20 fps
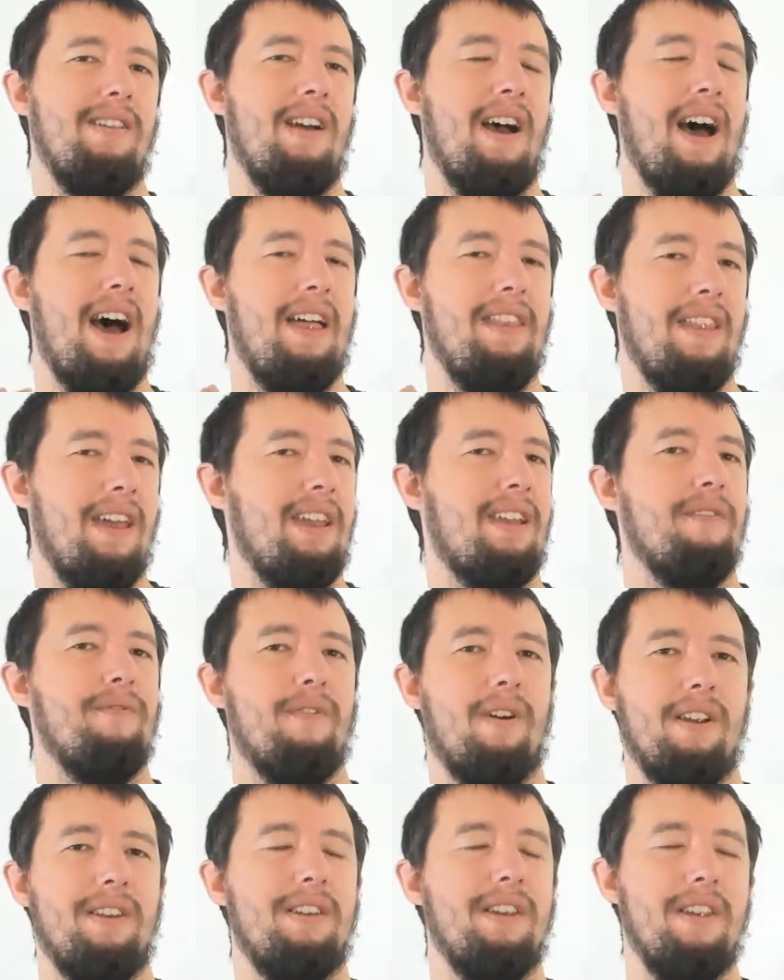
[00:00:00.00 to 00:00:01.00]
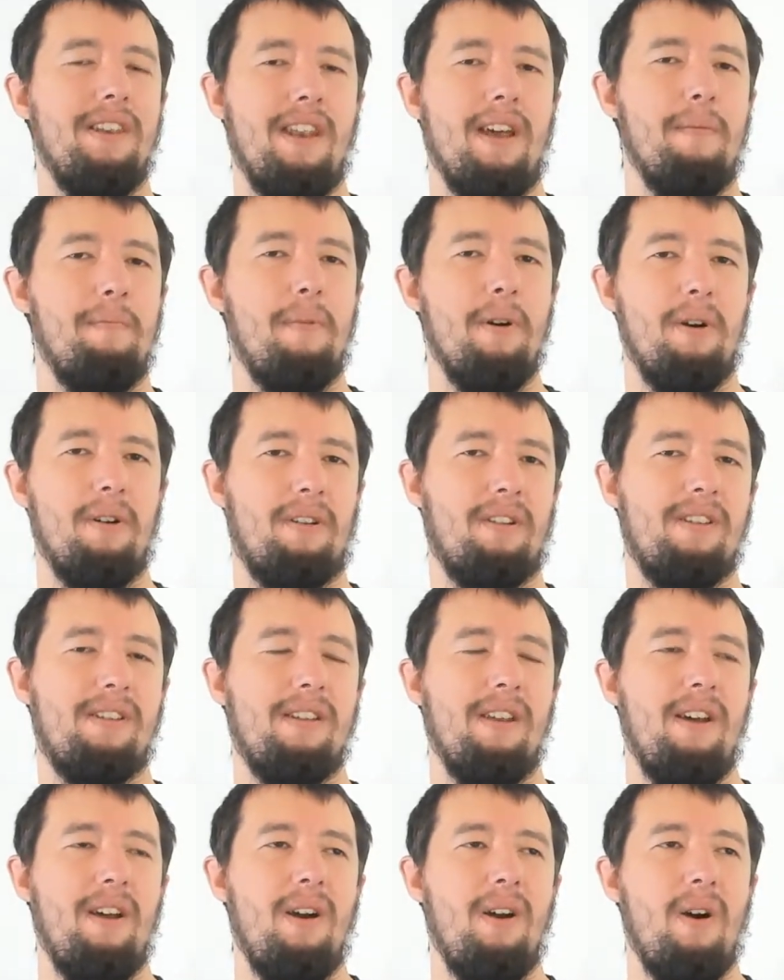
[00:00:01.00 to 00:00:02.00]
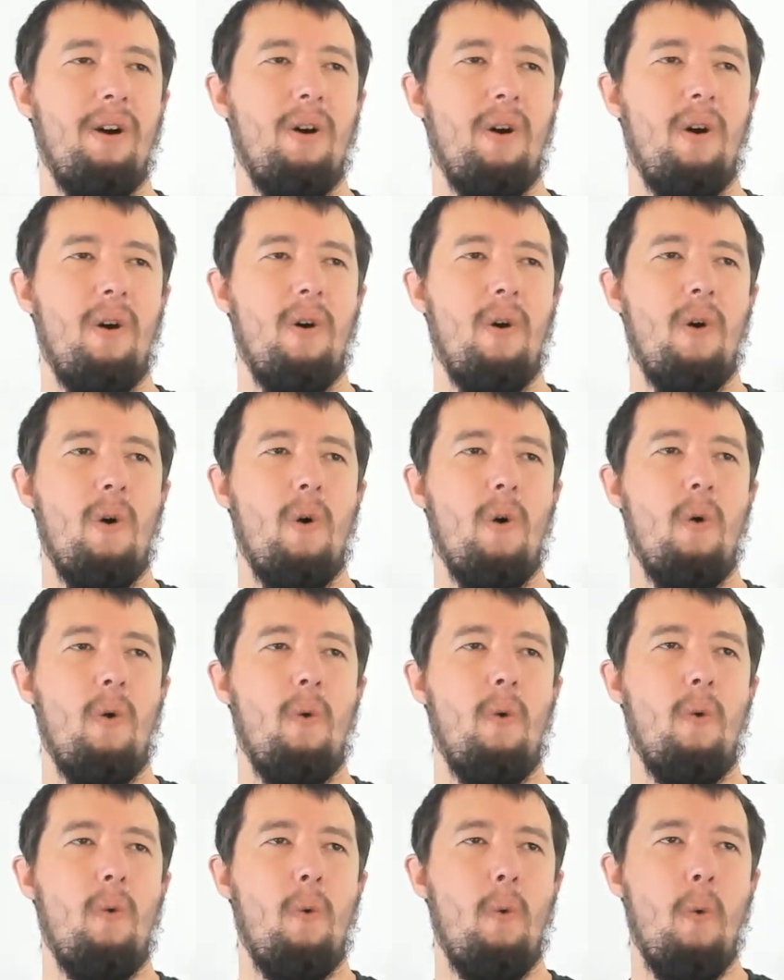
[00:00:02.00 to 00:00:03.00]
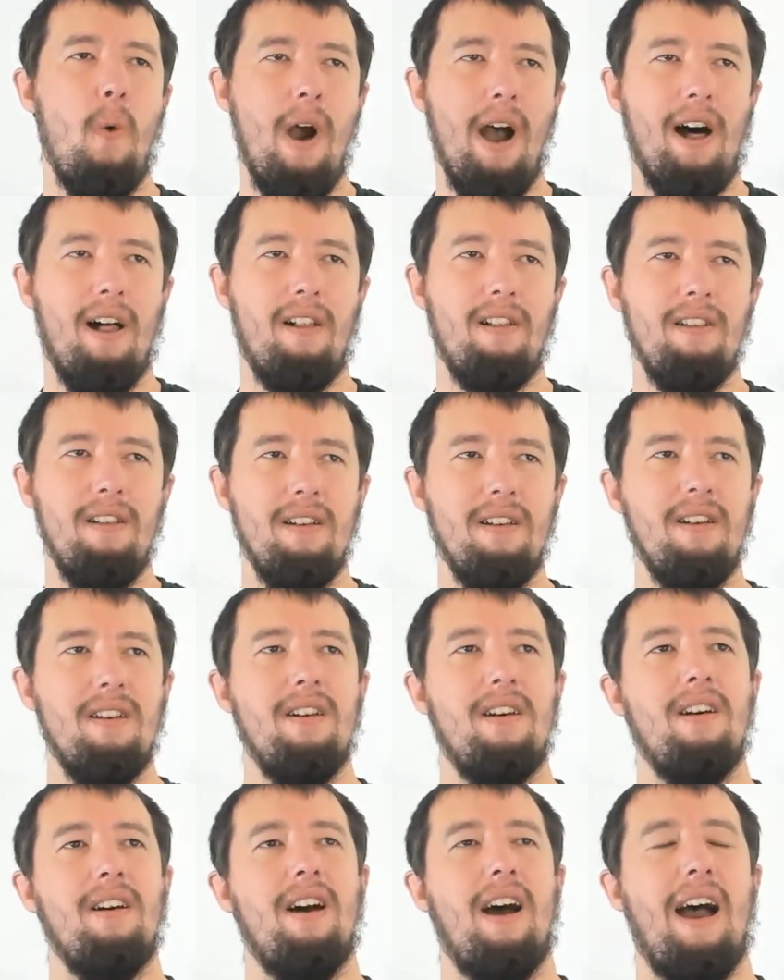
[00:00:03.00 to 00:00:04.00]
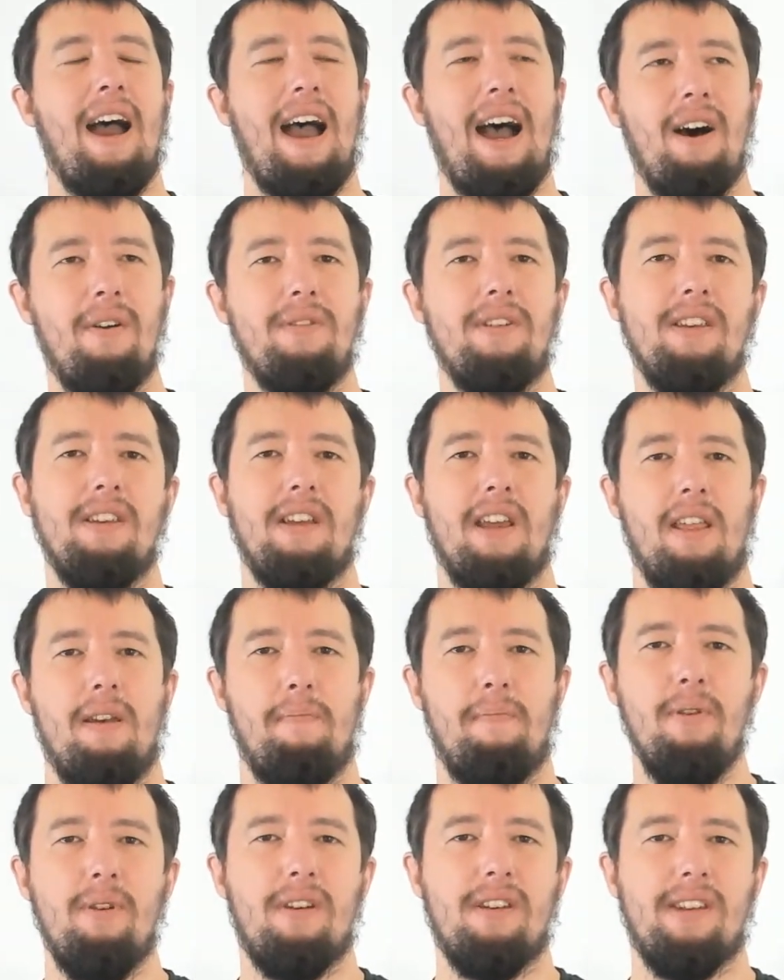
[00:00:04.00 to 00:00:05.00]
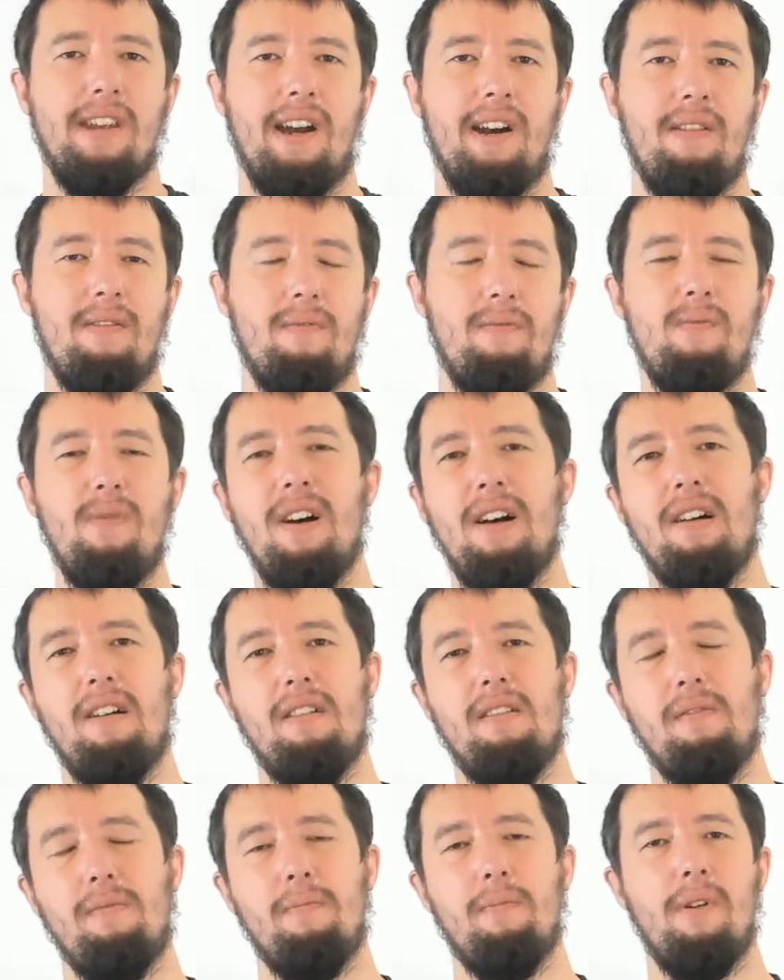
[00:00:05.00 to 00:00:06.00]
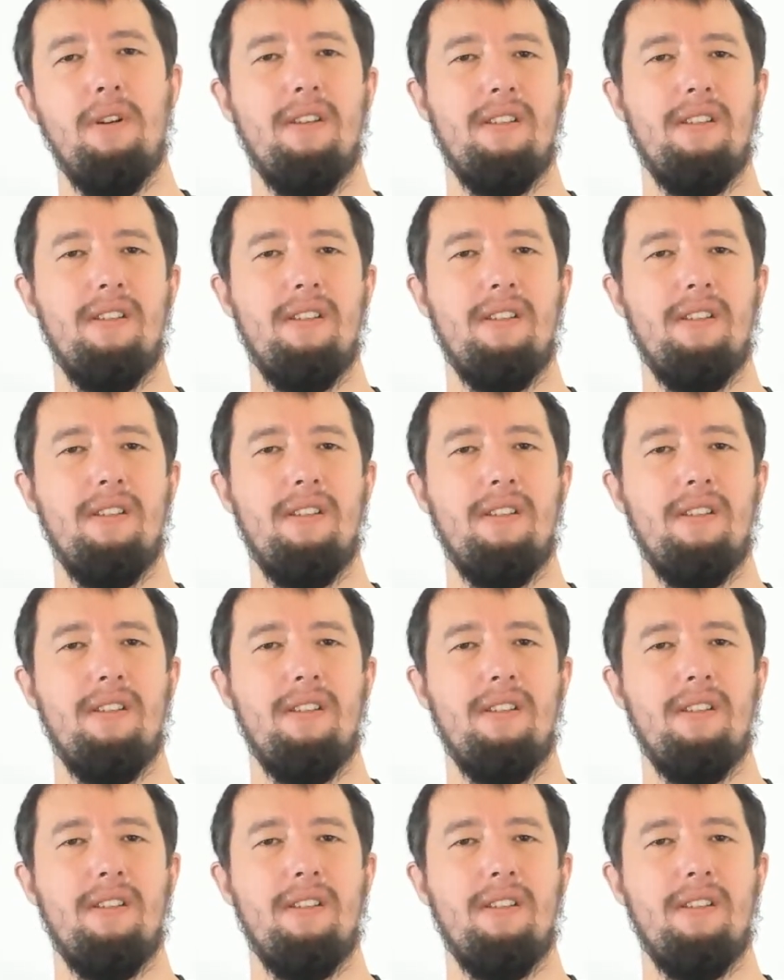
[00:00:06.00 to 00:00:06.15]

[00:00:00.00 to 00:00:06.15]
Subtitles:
and they can write it in their books. Well, how do you get their books out? Well,